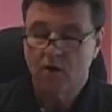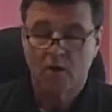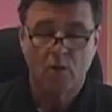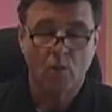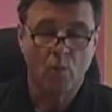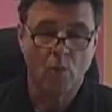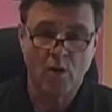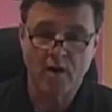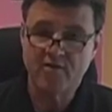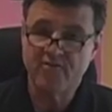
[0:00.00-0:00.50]

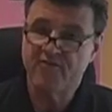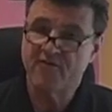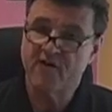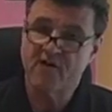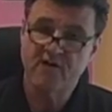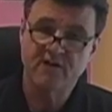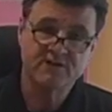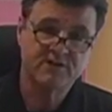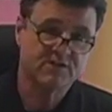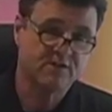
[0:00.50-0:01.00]
One
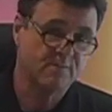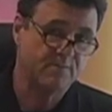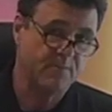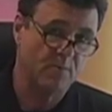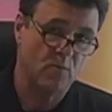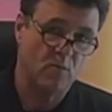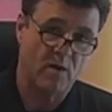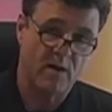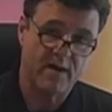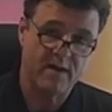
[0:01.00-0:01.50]
very
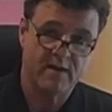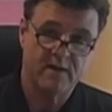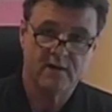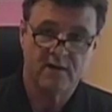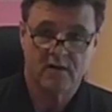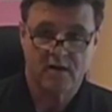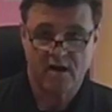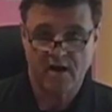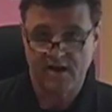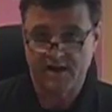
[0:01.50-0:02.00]
simple way,
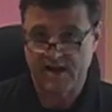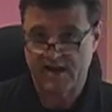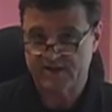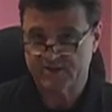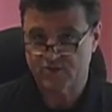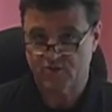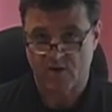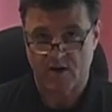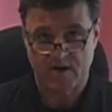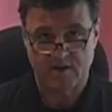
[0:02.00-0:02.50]
an
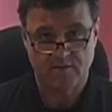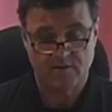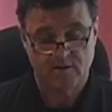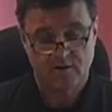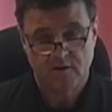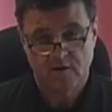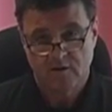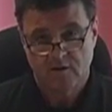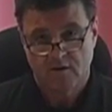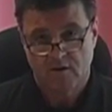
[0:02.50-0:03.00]
x-ray.
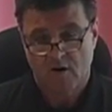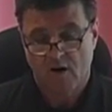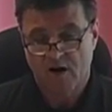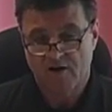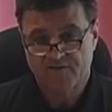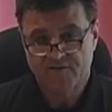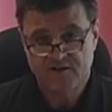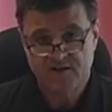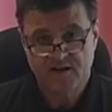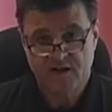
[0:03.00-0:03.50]

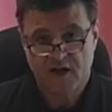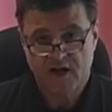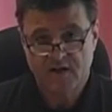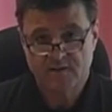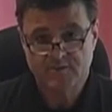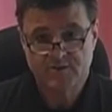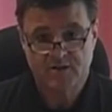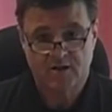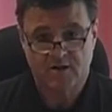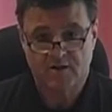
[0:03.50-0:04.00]

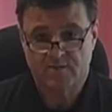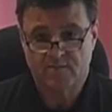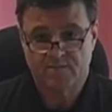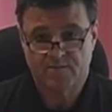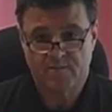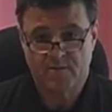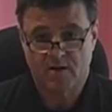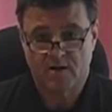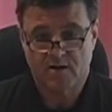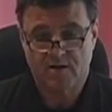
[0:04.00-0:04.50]
Oftentimes, a
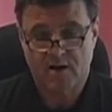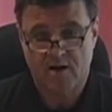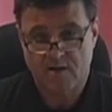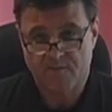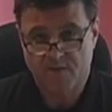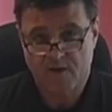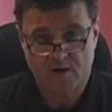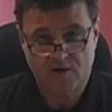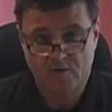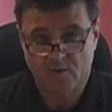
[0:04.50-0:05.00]

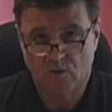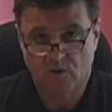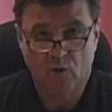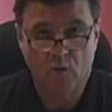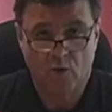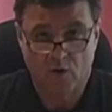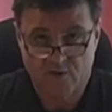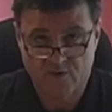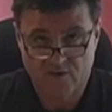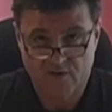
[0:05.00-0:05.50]
chiropractor will
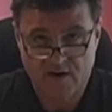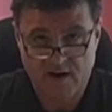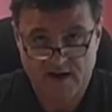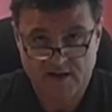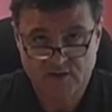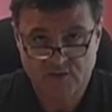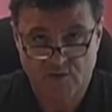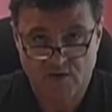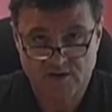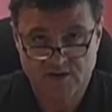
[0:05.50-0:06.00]
order an
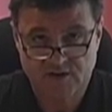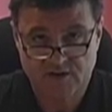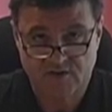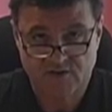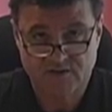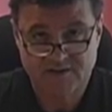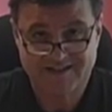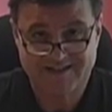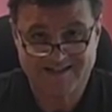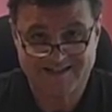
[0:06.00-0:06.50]
x-ray
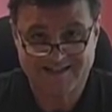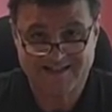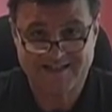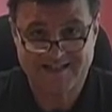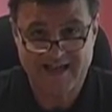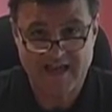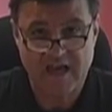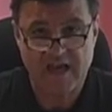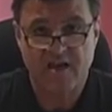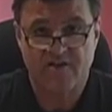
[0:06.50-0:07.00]
series to
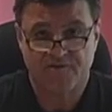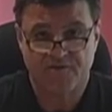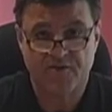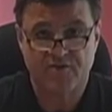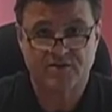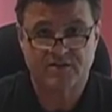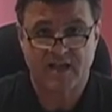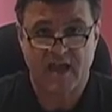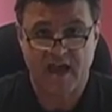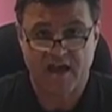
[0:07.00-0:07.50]
see if
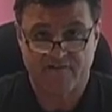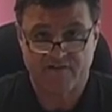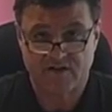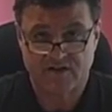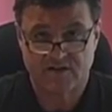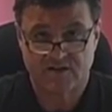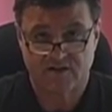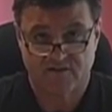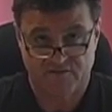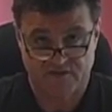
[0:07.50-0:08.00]
there's
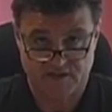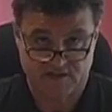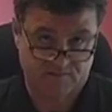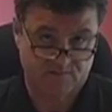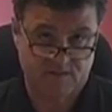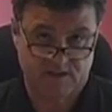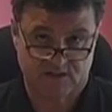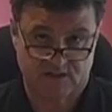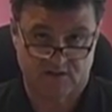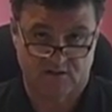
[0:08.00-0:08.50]
evidence of this
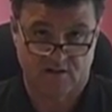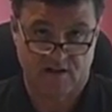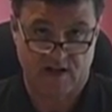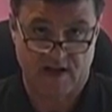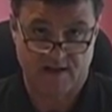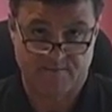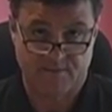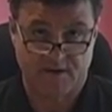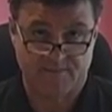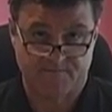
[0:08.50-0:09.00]

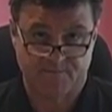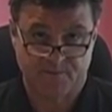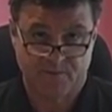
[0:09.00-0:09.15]
misalignment.